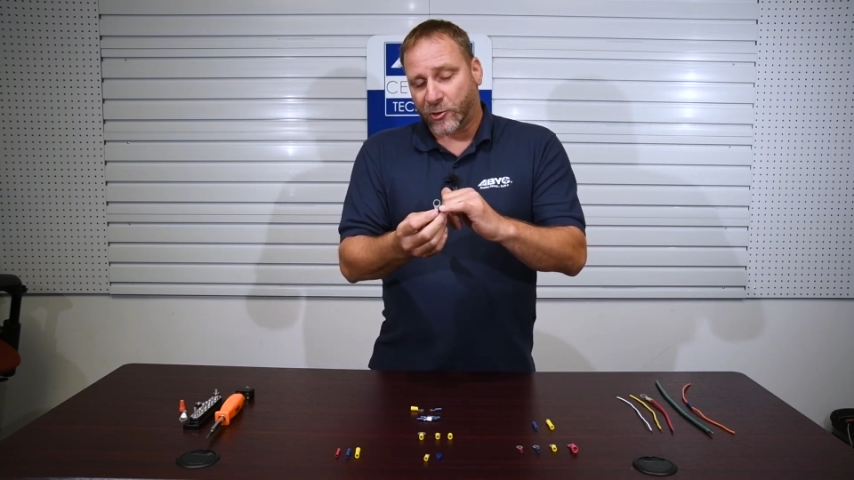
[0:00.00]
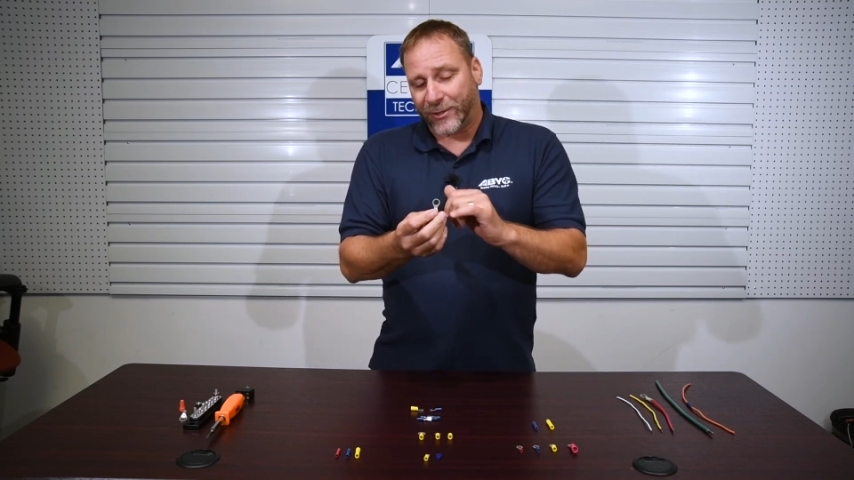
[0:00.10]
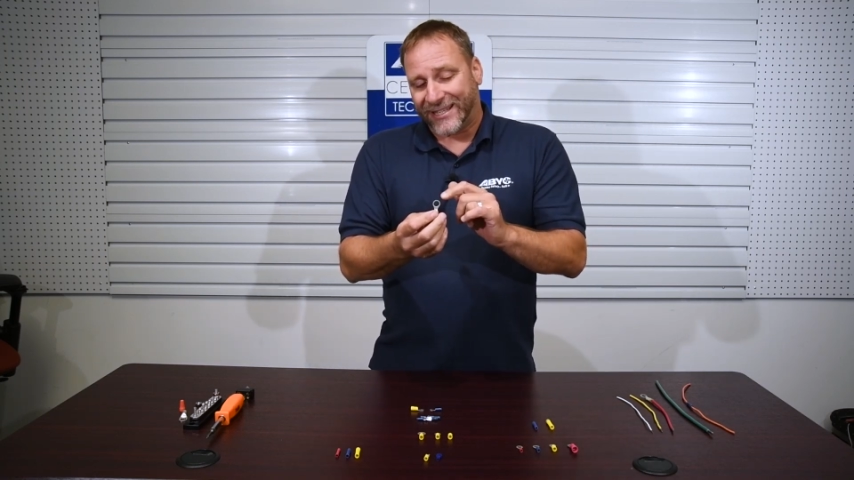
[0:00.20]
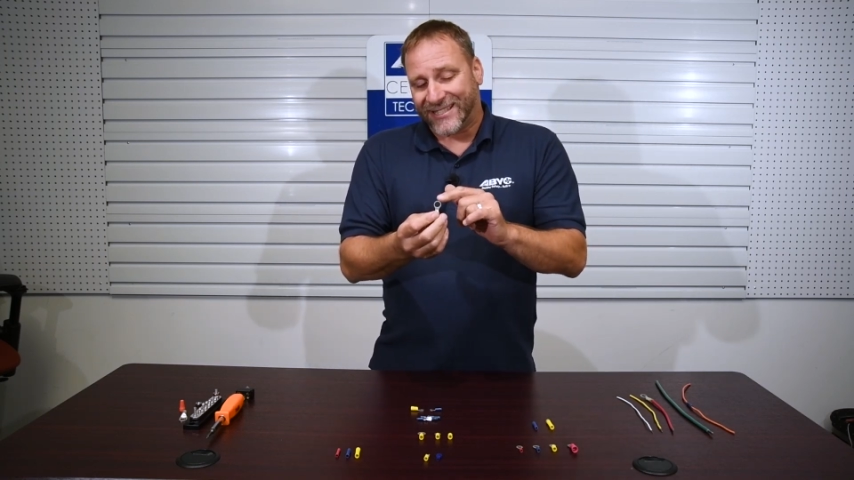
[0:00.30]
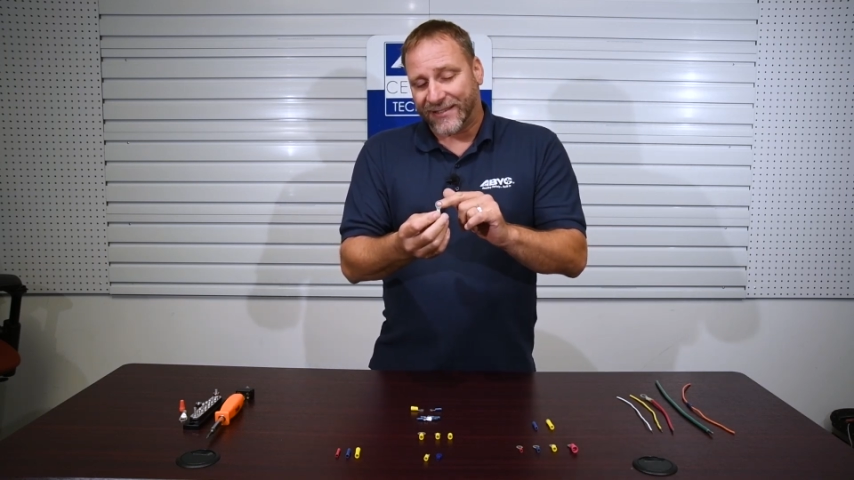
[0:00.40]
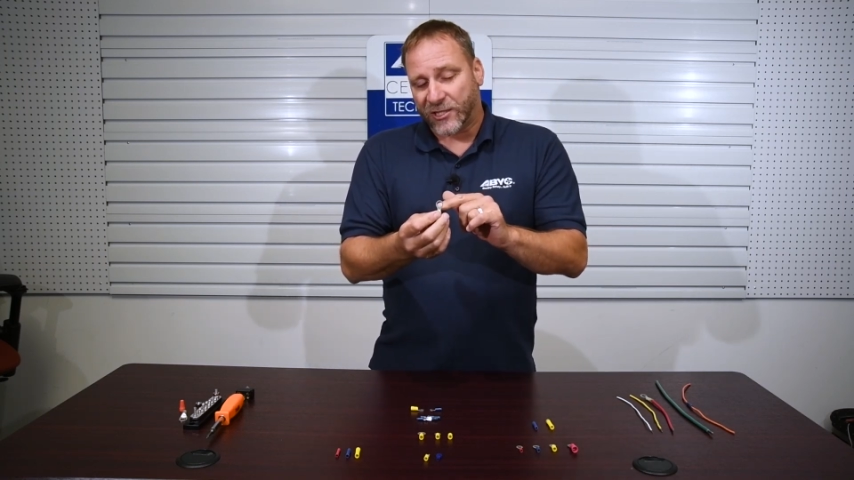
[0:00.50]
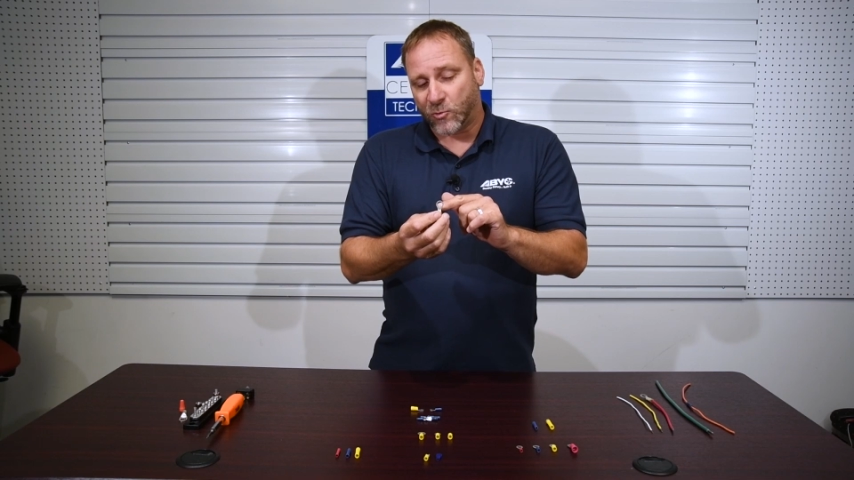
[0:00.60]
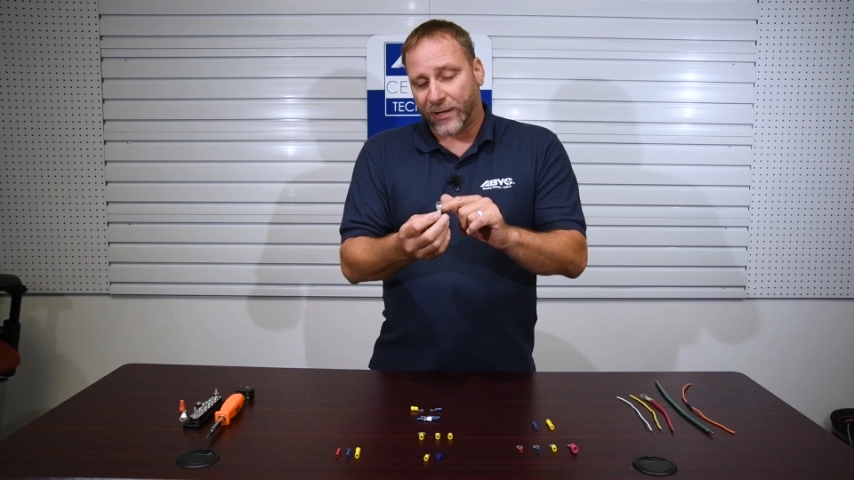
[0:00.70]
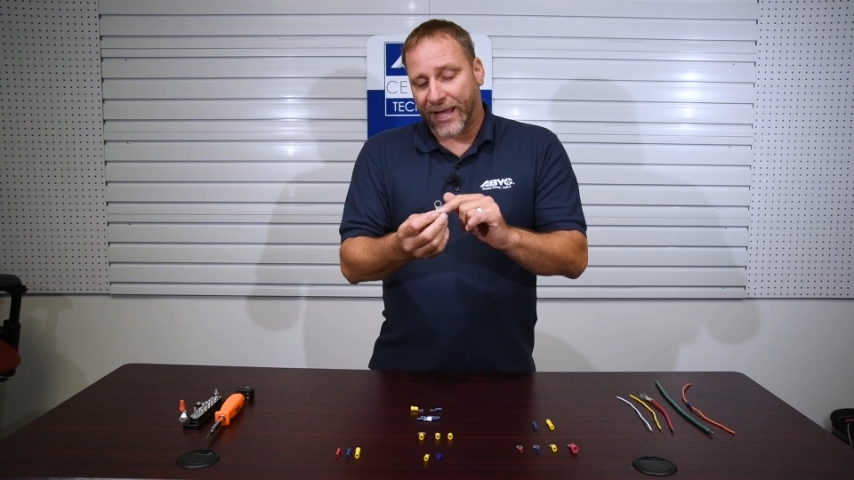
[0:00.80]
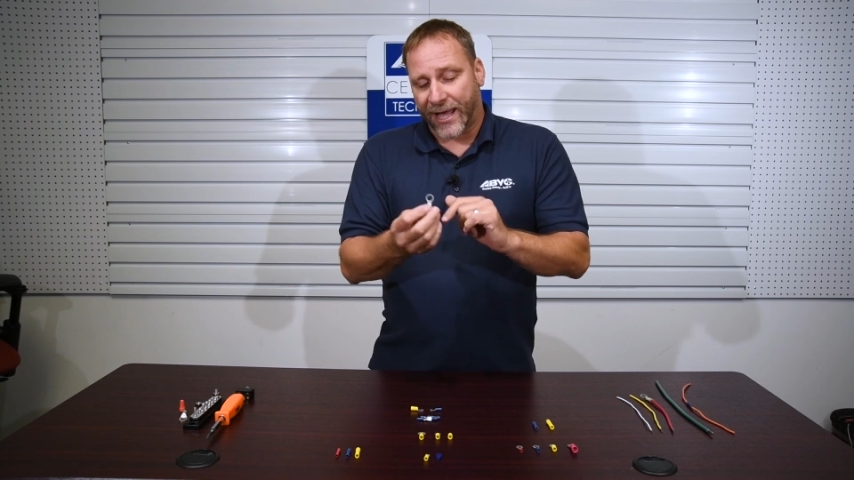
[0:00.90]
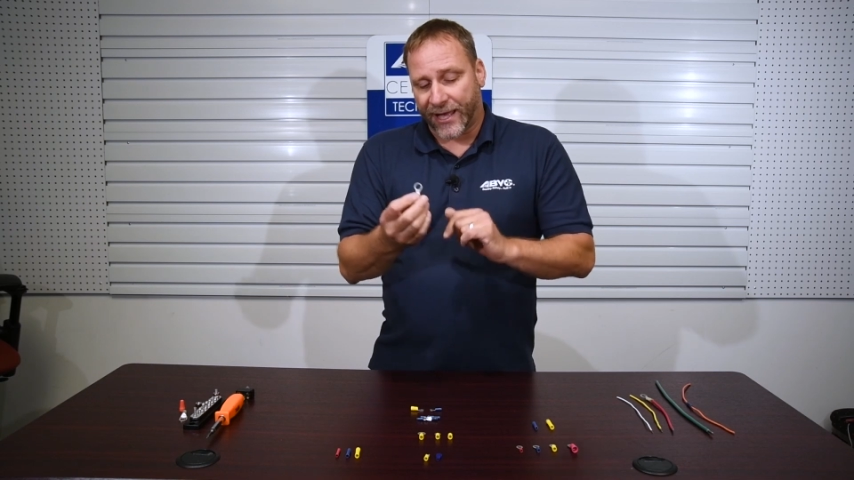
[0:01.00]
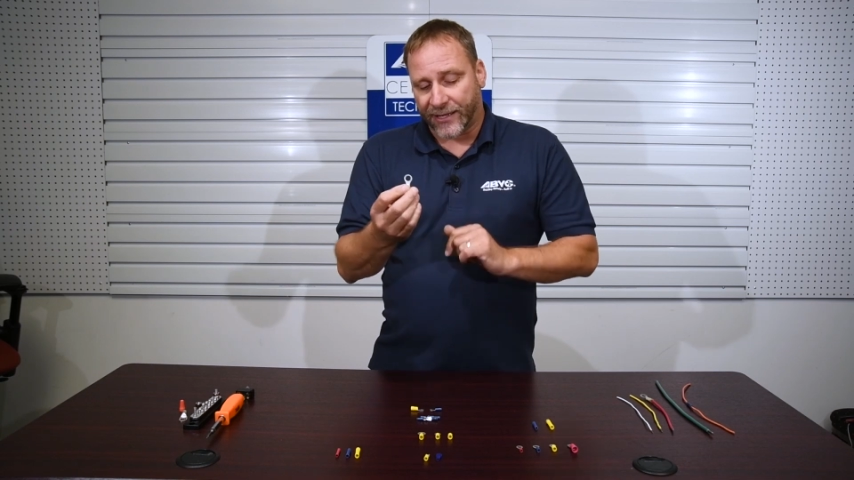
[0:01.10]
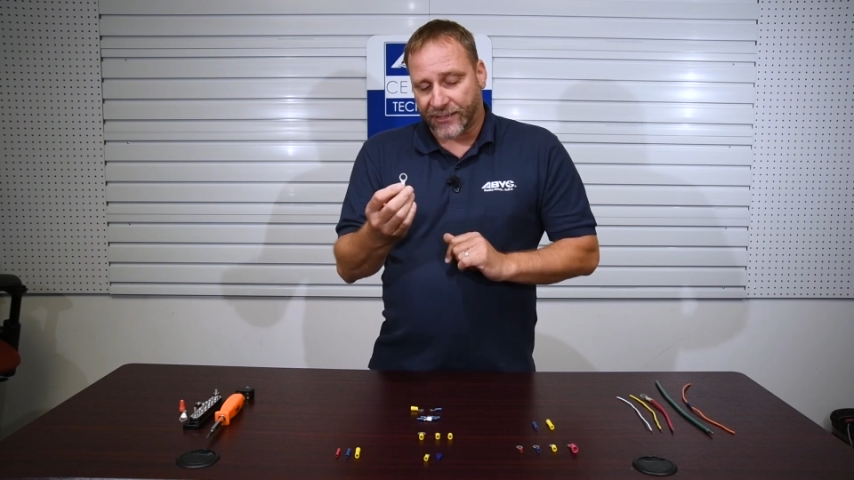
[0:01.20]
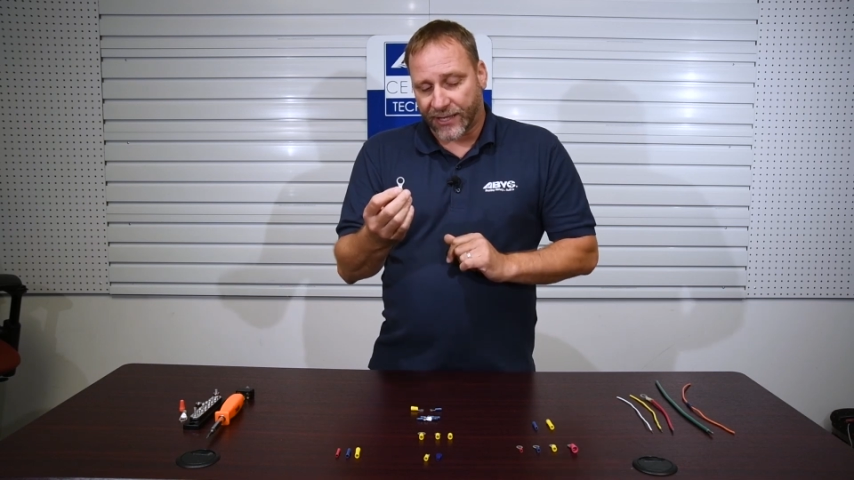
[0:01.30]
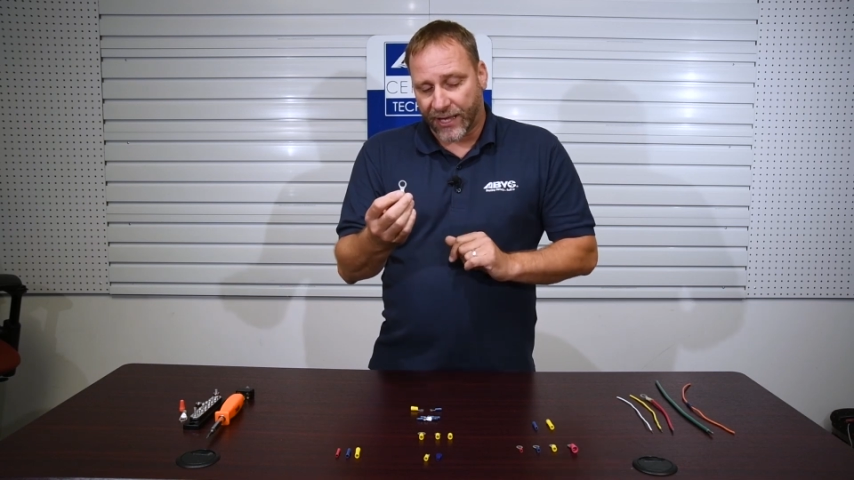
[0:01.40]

So we can see this one has